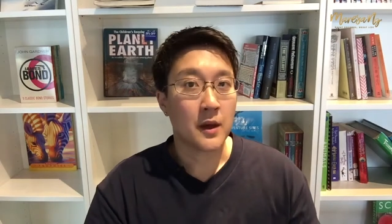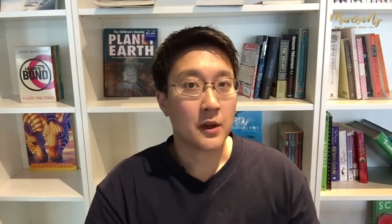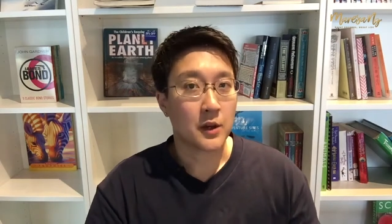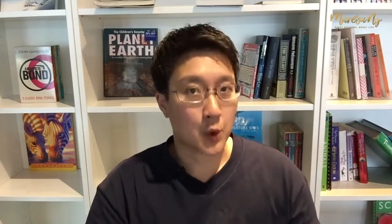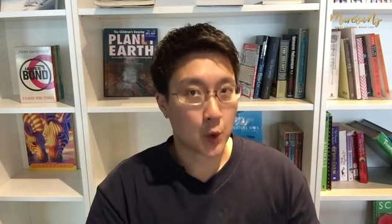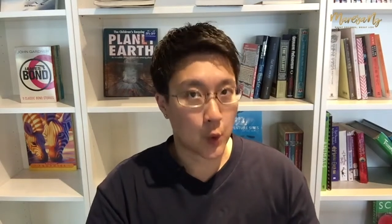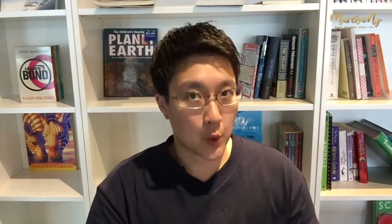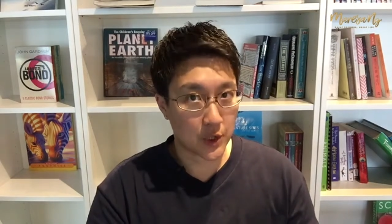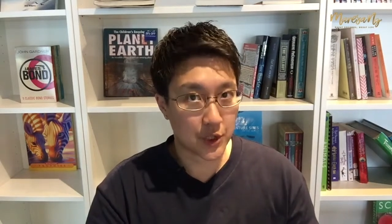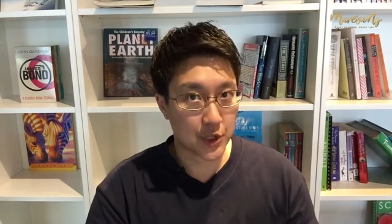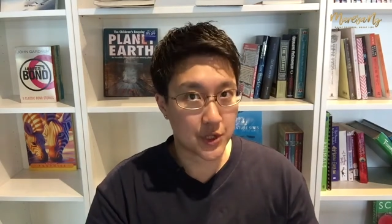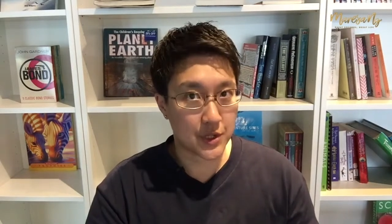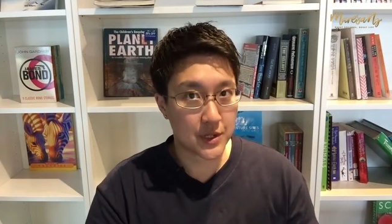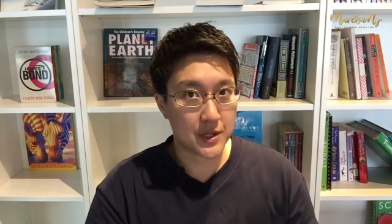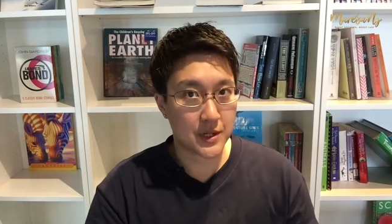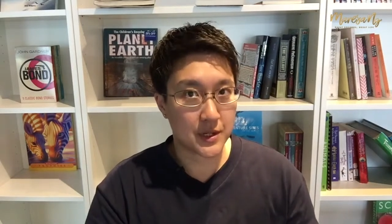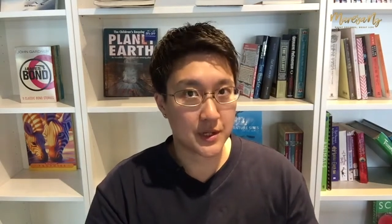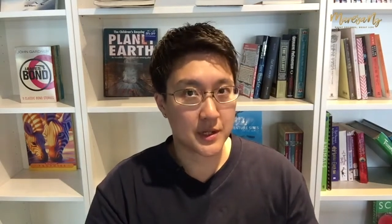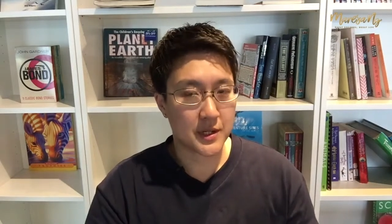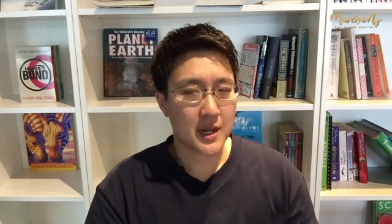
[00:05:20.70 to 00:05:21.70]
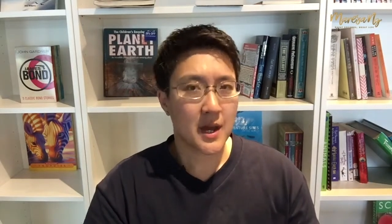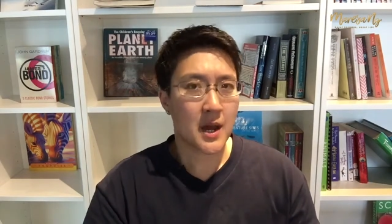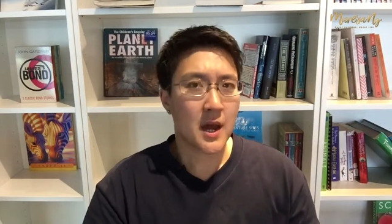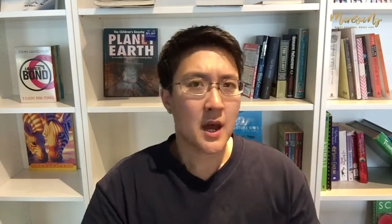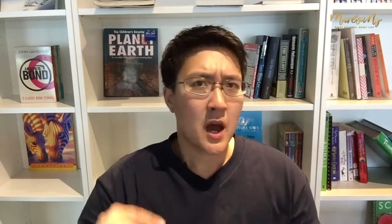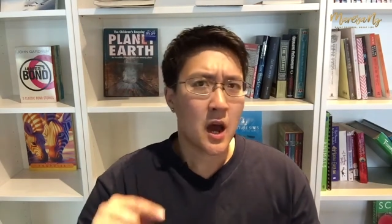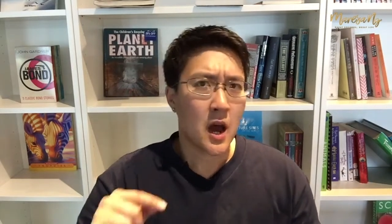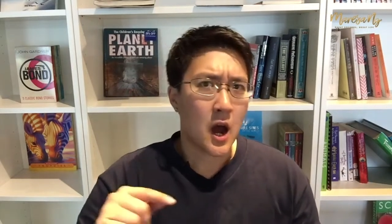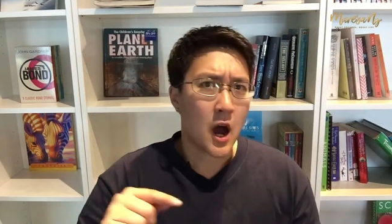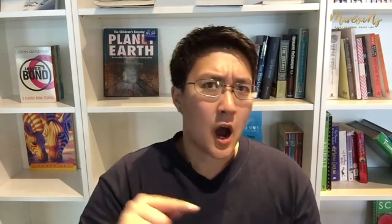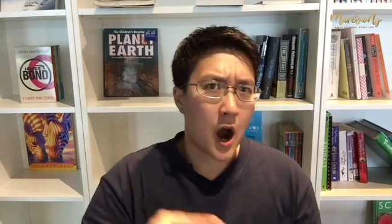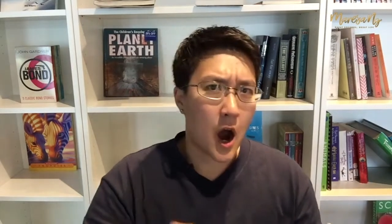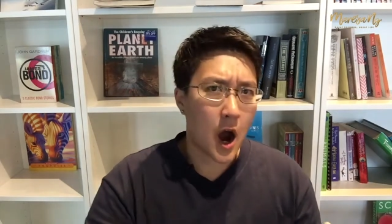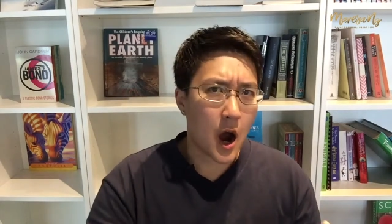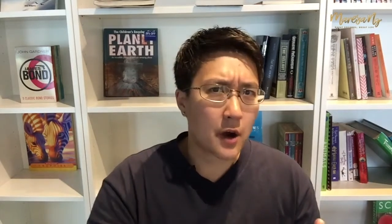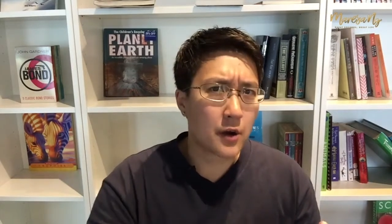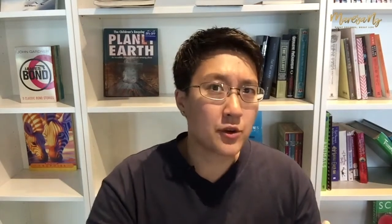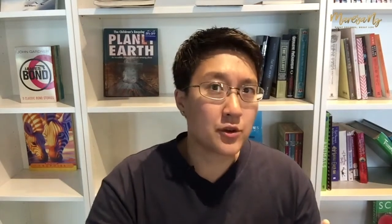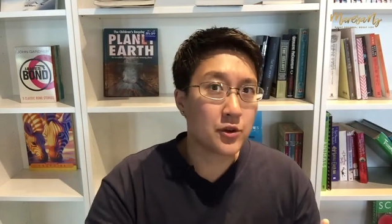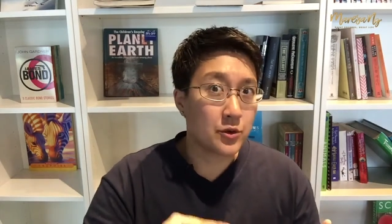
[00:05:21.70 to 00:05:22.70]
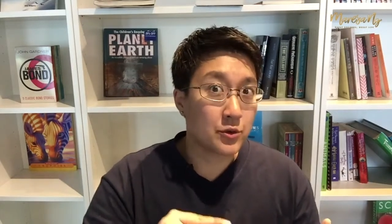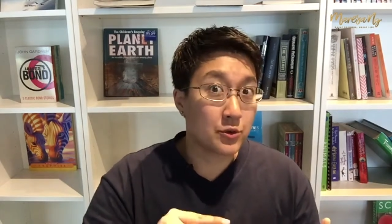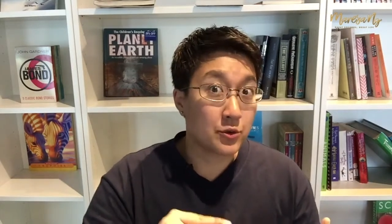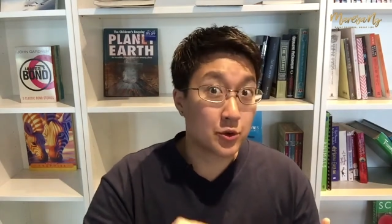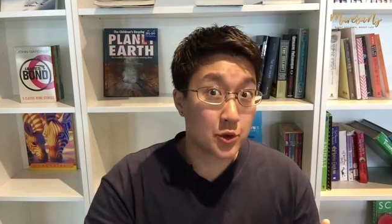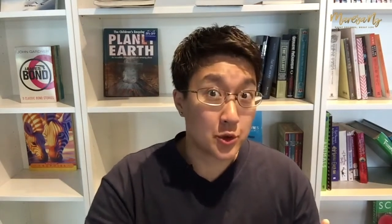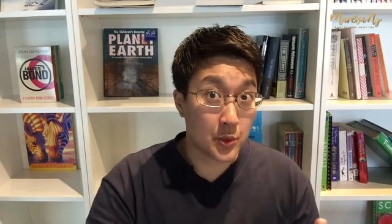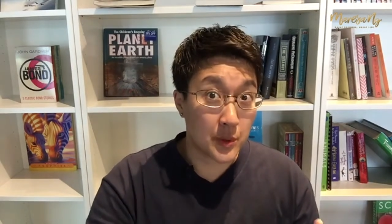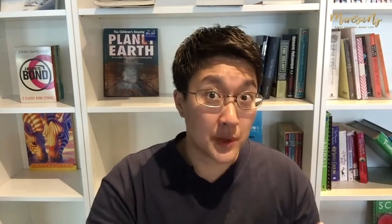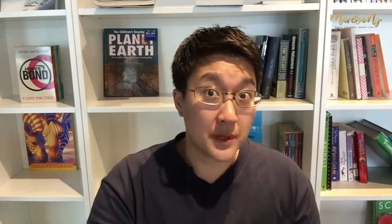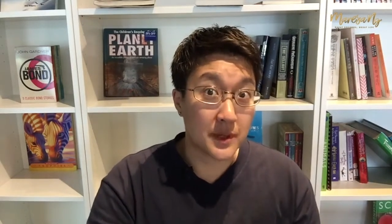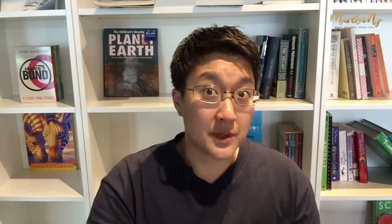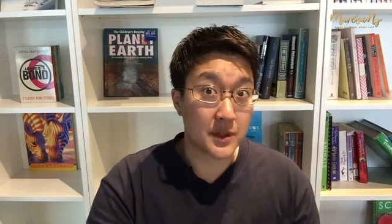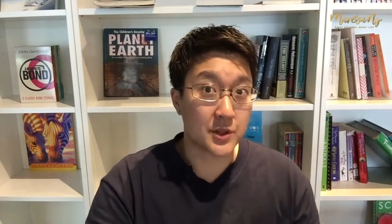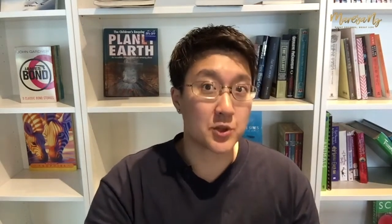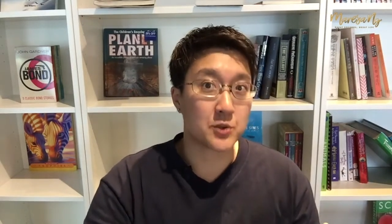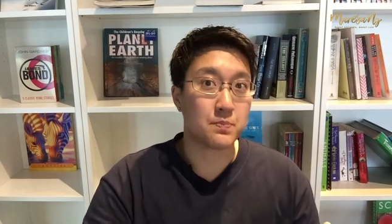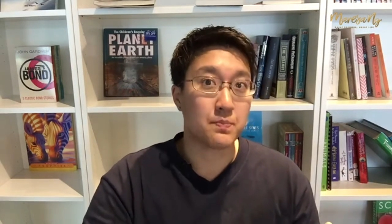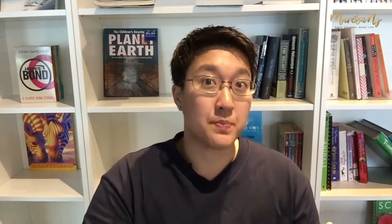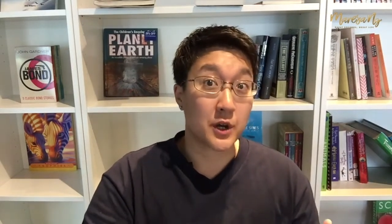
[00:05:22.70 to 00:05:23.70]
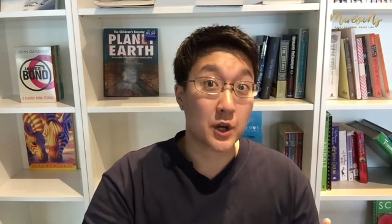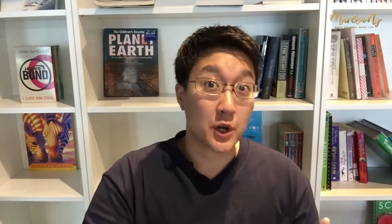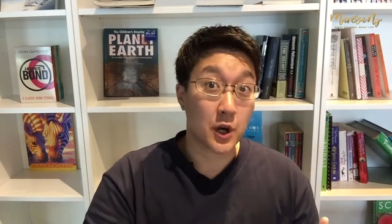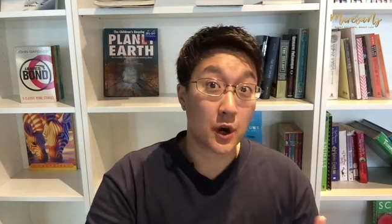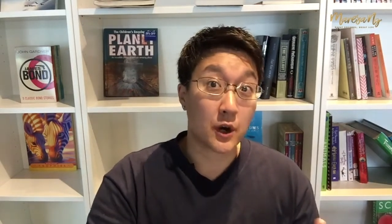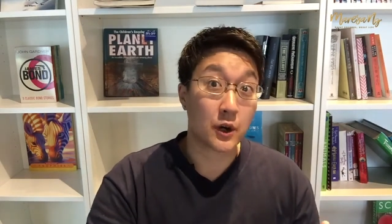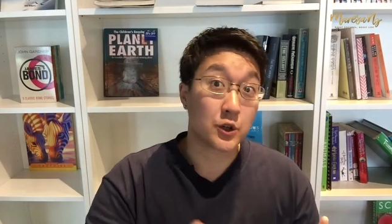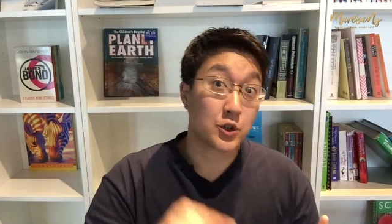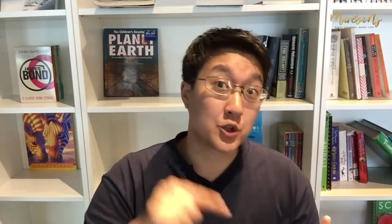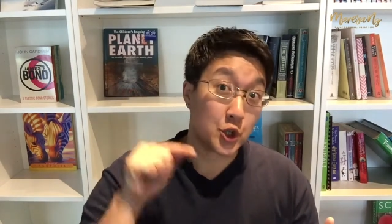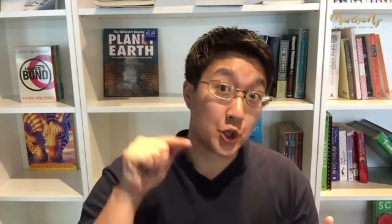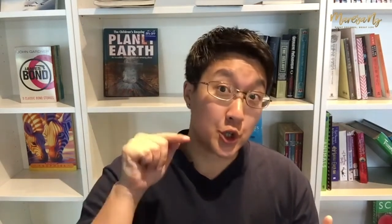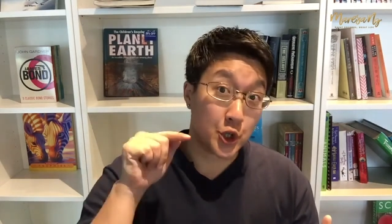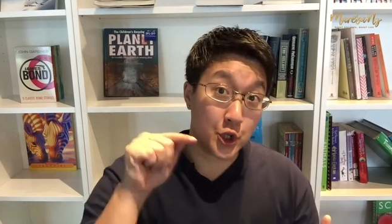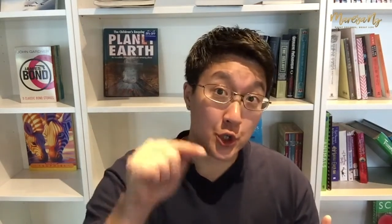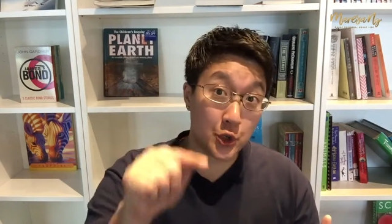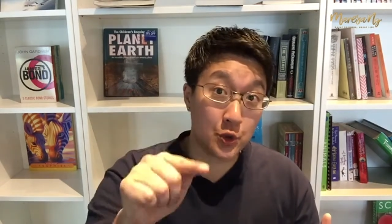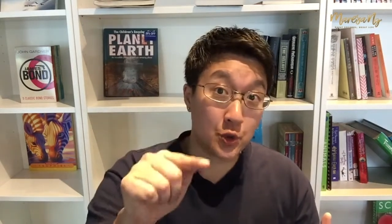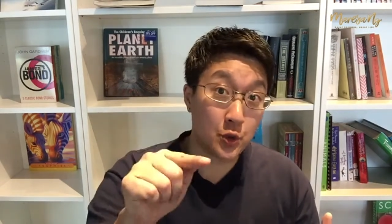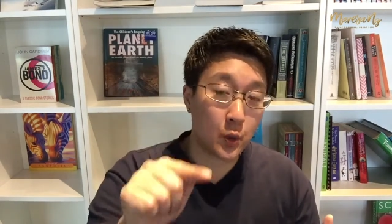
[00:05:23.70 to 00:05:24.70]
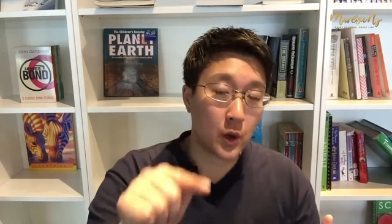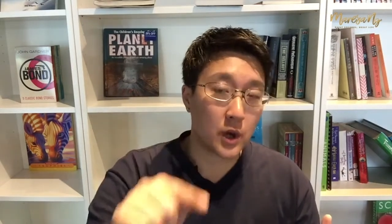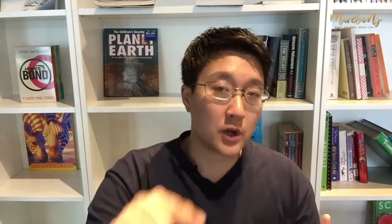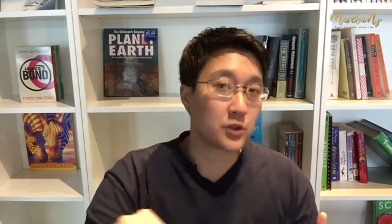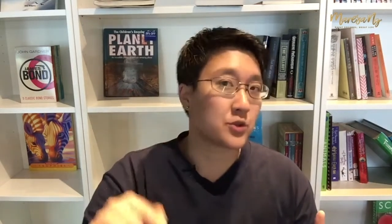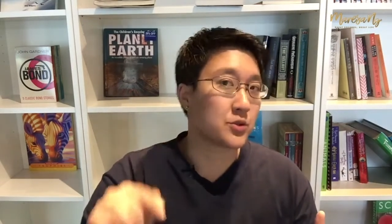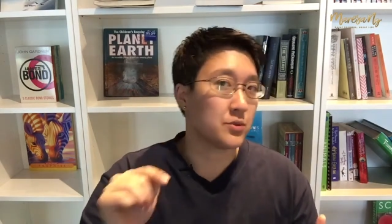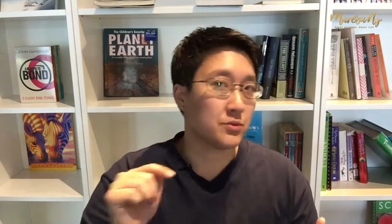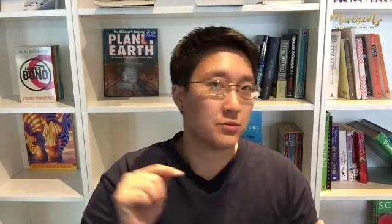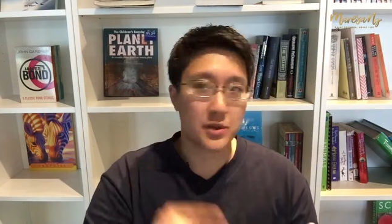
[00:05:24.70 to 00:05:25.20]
the question is, are you doing this because you want to,